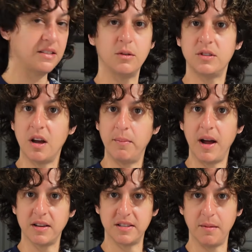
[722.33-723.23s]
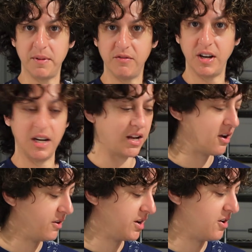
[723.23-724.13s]
So it's all boxed up and ready to
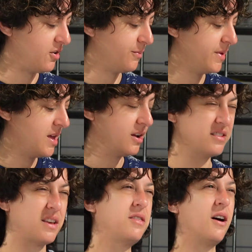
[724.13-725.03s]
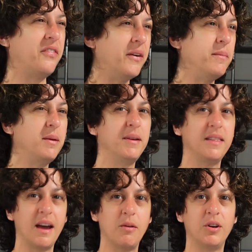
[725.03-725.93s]
go at home, because I thought that maybe
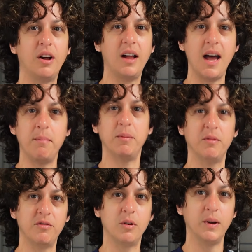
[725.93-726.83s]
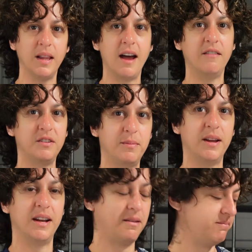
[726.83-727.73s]
that would all happen before we left,
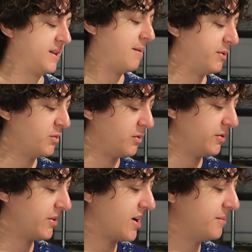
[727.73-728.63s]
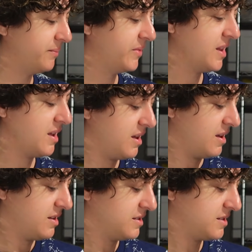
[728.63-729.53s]
but it happened while we were gone.
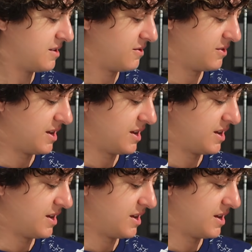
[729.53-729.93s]
So that's...